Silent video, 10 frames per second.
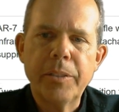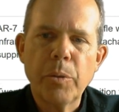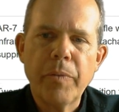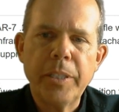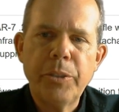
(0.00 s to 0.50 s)

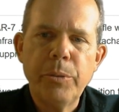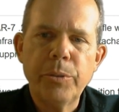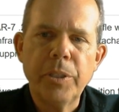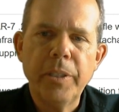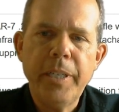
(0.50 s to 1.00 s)
So if I
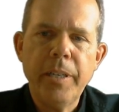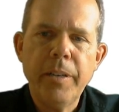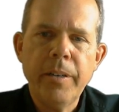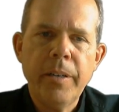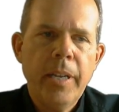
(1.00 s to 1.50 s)
choose delete
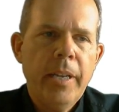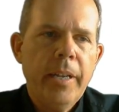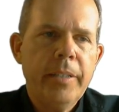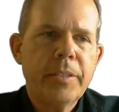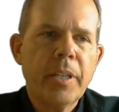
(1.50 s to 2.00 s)
here,
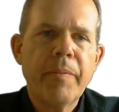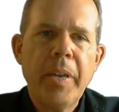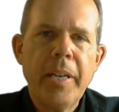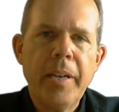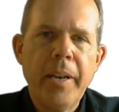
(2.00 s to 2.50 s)
instead of
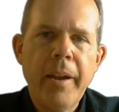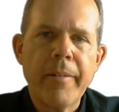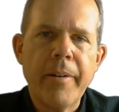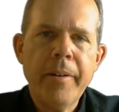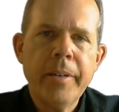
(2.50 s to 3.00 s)
getting an
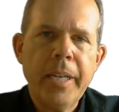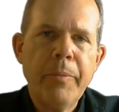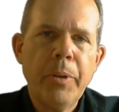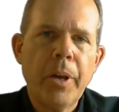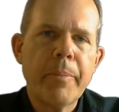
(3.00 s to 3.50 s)
error,
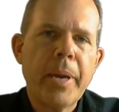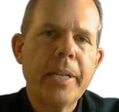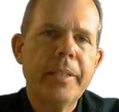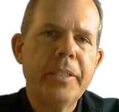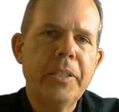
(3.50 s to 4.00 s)
it will
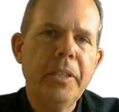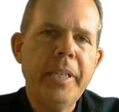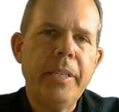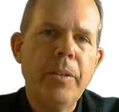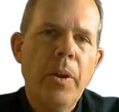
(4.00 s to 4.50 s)
automatically
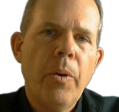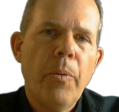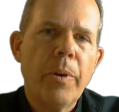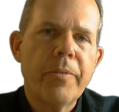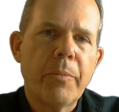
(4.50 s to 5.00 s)
delete
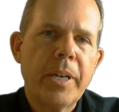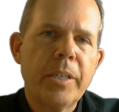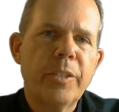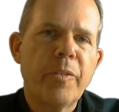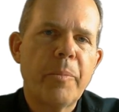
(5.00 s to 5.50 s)
one of the
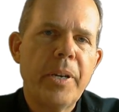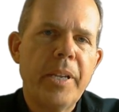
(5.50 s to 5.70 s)
records from our